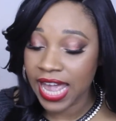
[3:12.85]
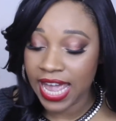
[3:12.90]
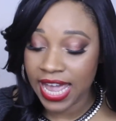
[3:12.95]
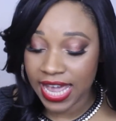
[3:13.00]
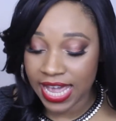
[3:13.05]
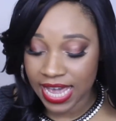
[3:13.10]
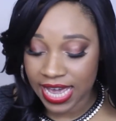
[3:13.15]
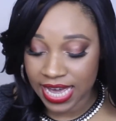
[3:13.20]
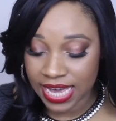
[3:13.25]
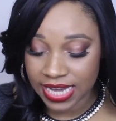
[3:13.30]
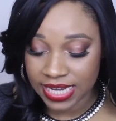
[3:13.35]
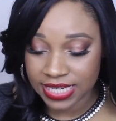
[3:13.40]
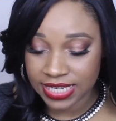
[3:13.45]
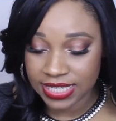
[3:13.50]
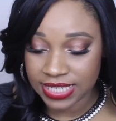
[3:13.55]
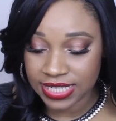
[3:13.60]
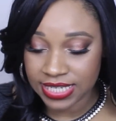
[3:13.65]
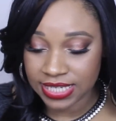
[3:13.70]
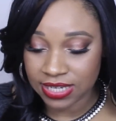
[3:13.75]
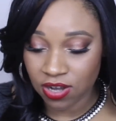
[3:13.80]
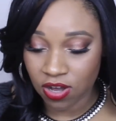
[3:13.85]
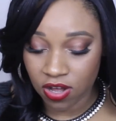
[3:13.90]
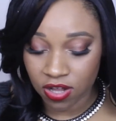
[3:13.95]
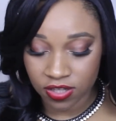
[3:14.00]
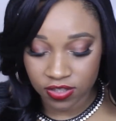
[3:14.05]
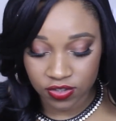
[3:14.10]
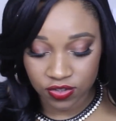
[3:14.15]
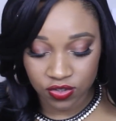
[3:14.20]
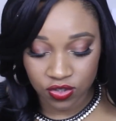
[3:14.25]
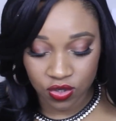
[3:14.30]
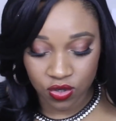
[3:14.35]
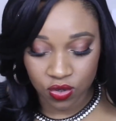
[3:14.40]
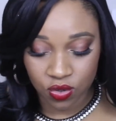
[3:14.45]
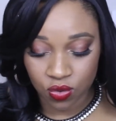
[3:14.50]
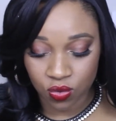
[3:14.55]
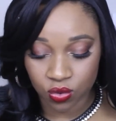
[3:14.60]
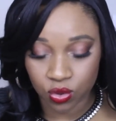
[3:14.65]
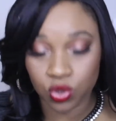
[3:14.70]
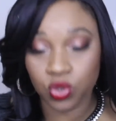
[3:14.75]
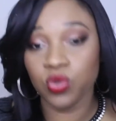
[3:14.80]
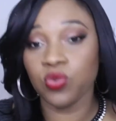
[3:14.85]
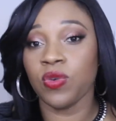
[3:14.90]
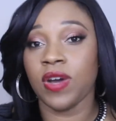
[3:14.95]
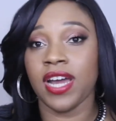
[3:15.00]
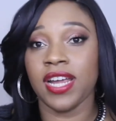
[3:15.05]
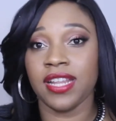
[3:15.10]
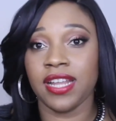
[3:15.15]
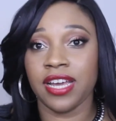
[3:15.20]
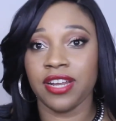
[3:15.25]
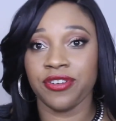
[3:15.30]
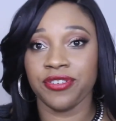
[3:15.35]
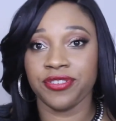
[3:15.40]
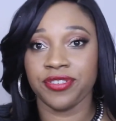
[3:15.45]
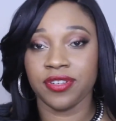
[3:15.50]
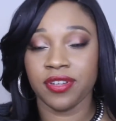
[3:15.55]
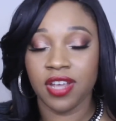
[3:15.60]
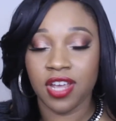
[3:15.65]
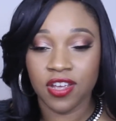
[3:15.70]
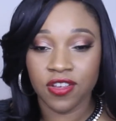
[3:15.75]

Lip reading: and also two highlighters.